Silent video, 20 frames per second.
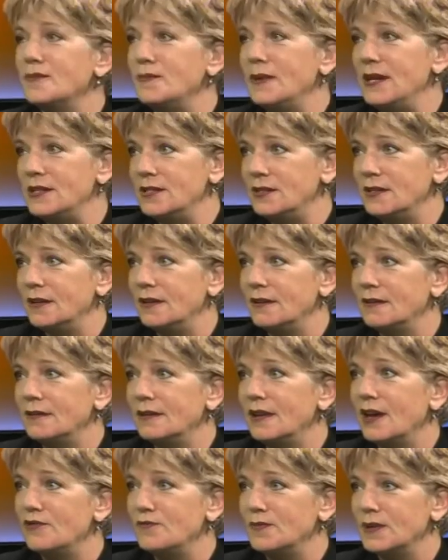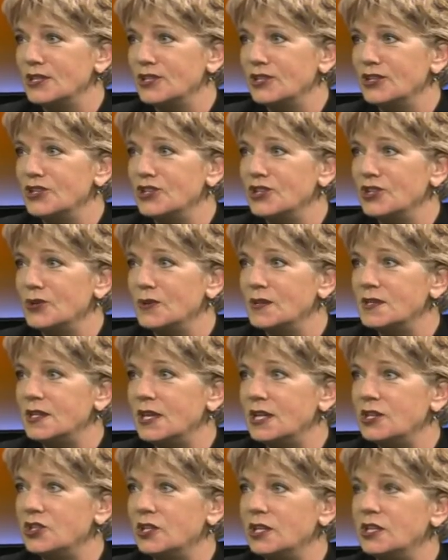the best thing government can do is
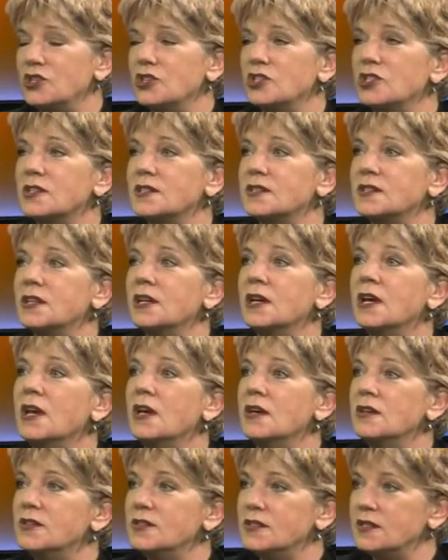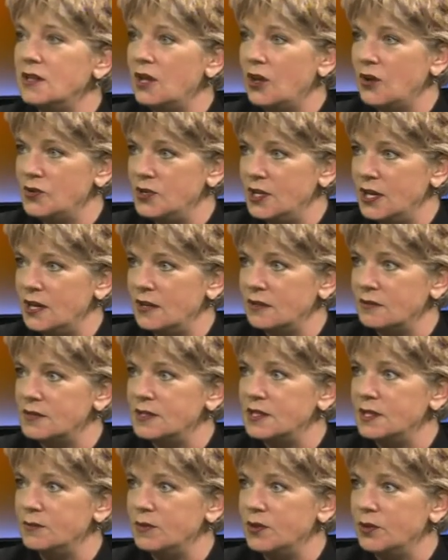actually to just slow down
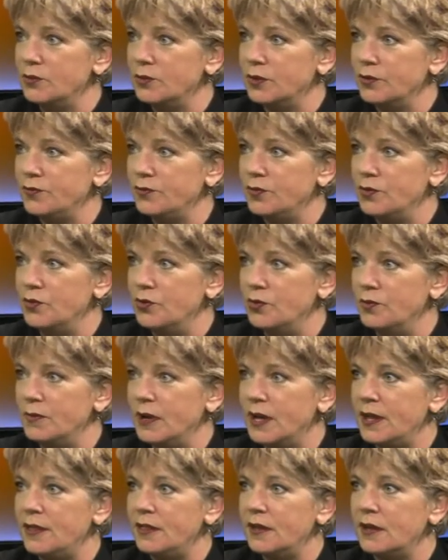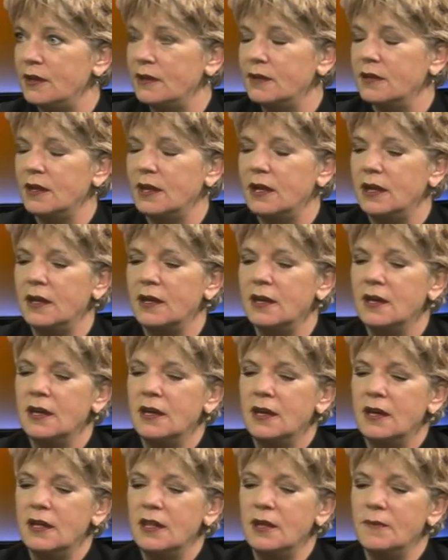some of the reform. I think the
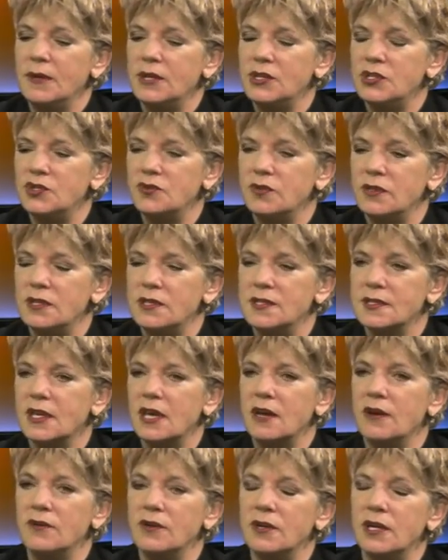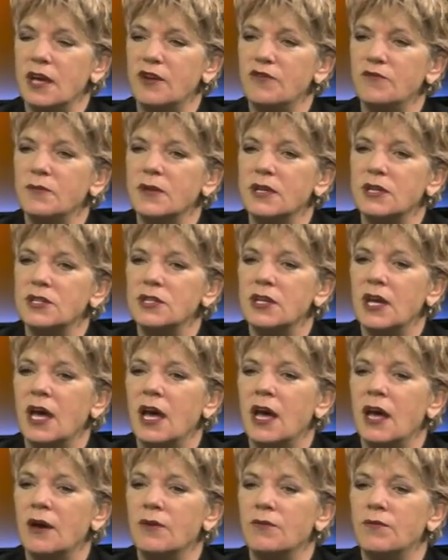minister and this current government
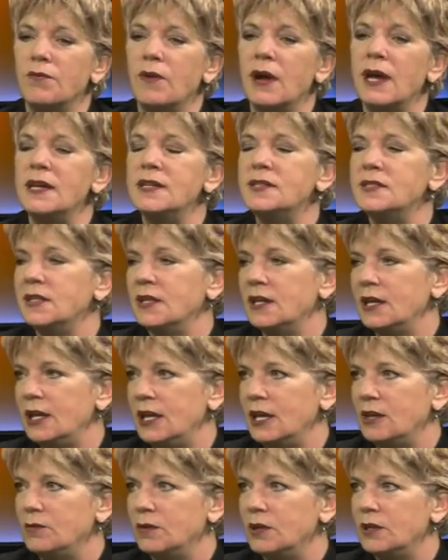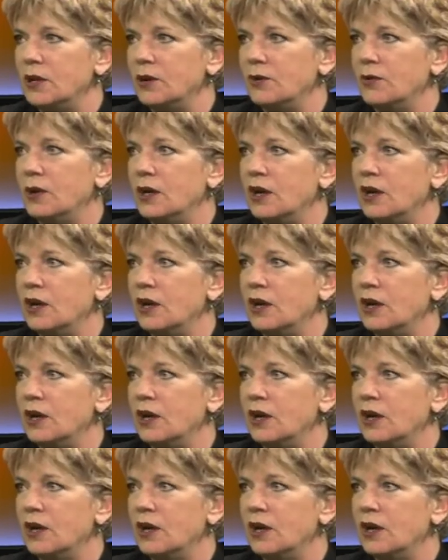are racing ahead with local